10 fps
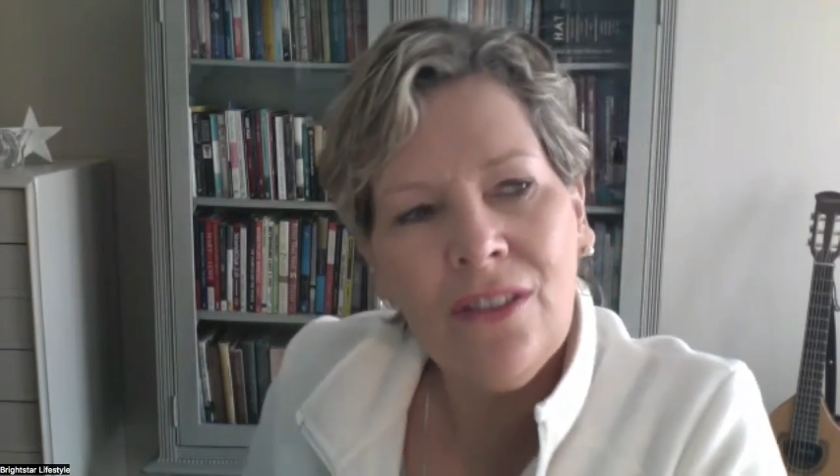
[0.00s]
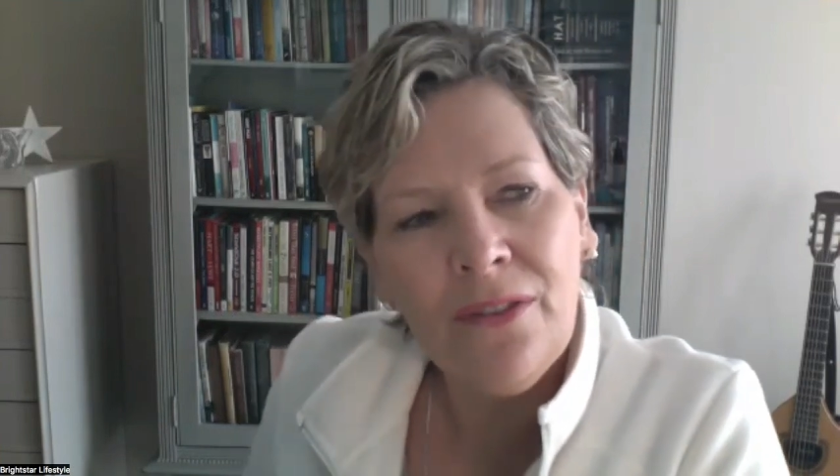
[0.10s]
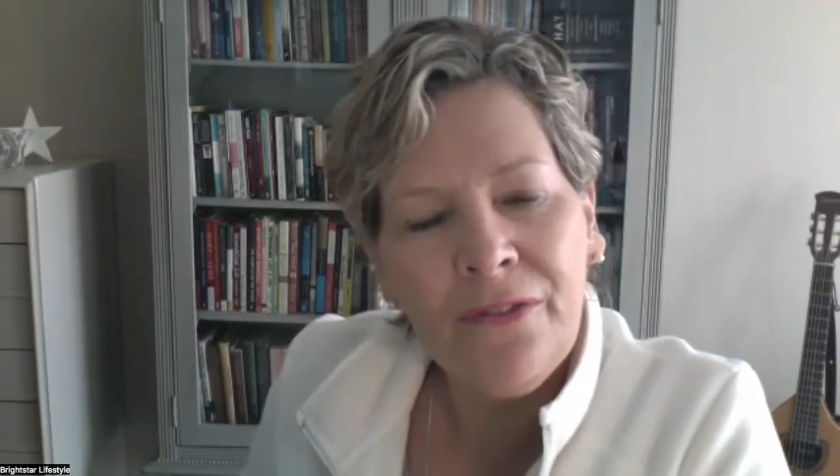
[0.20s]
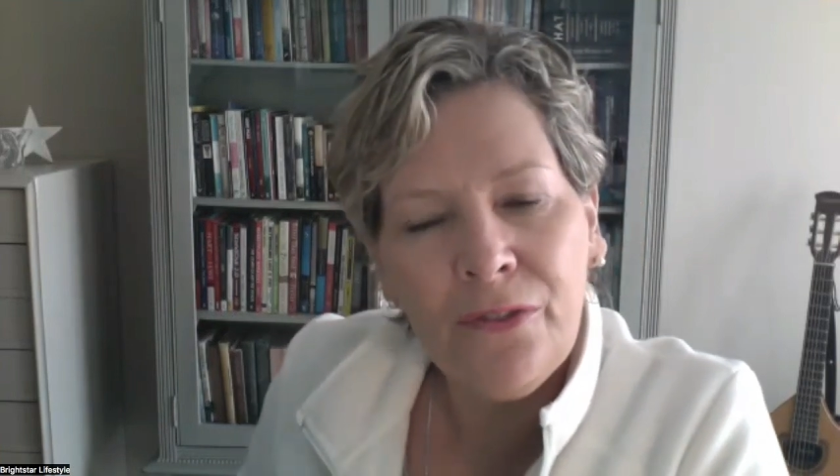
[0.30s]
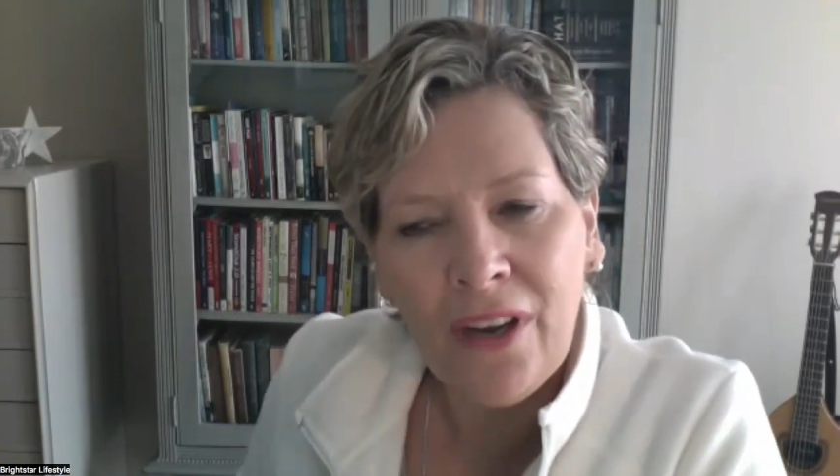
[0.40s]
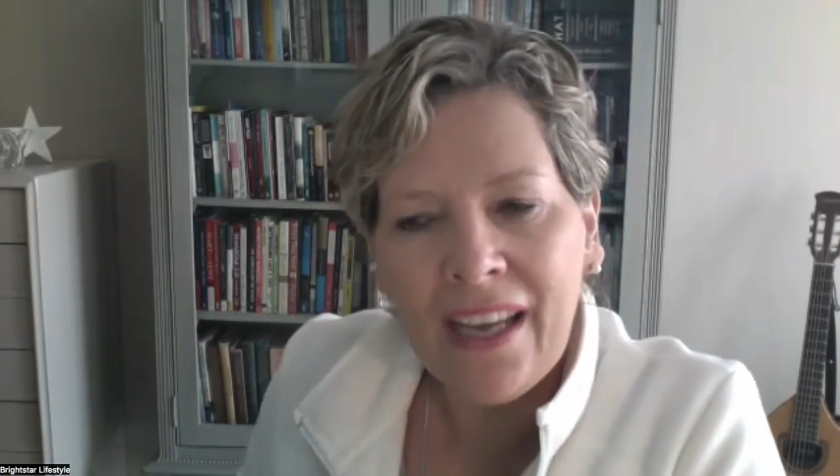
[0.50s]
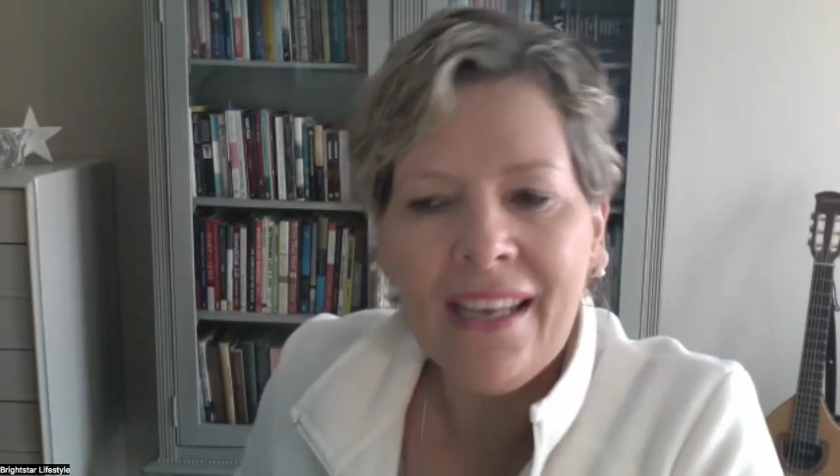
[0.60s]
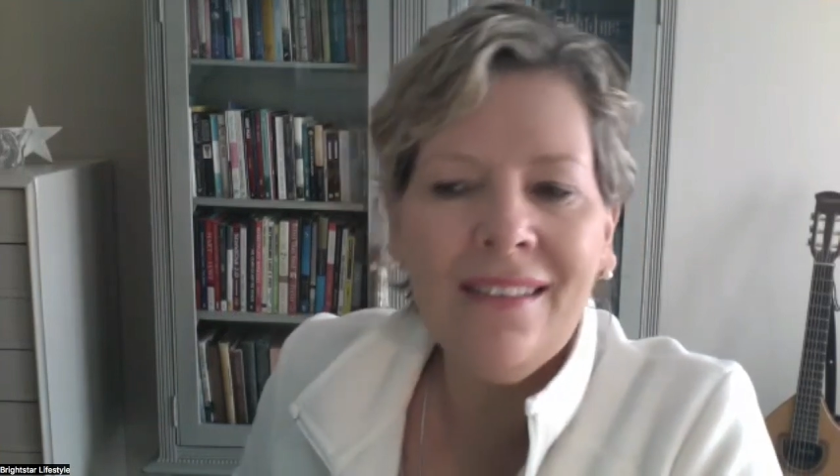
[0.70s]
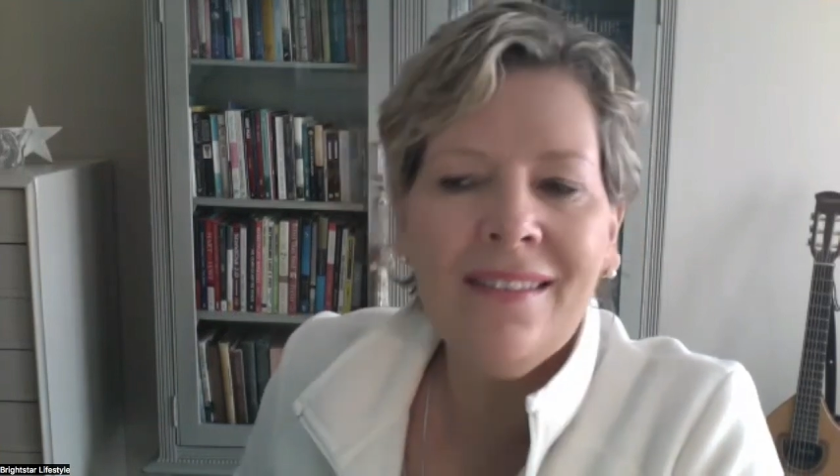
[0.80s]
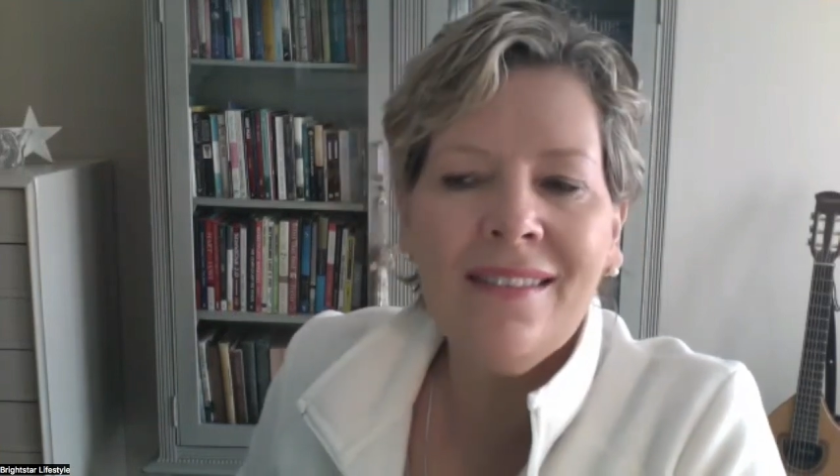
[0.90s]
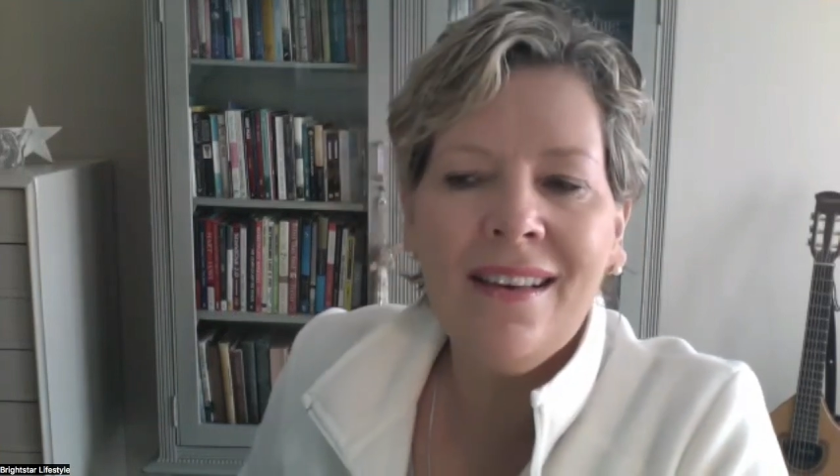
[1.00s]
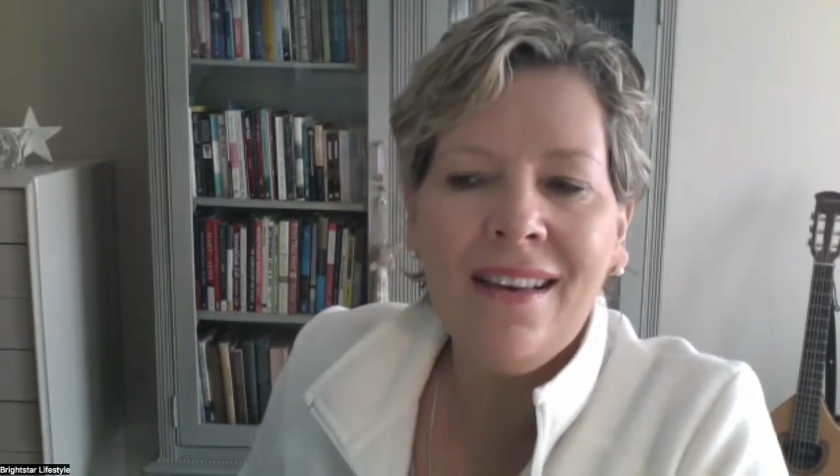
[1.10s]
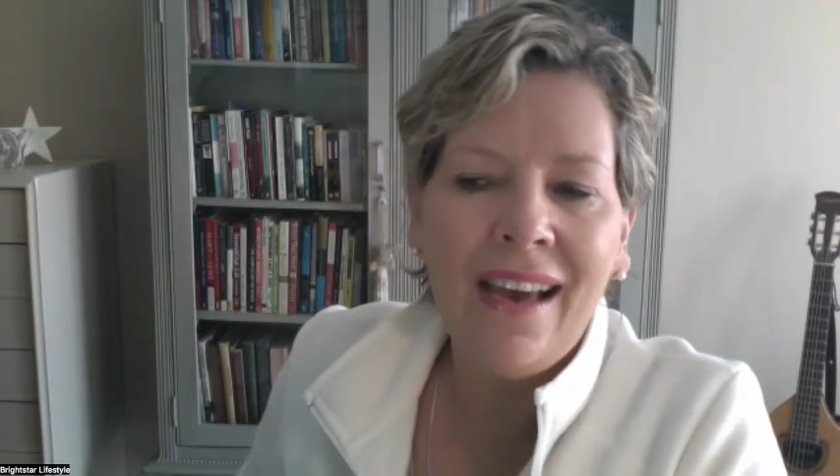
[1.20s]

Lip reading: the phrase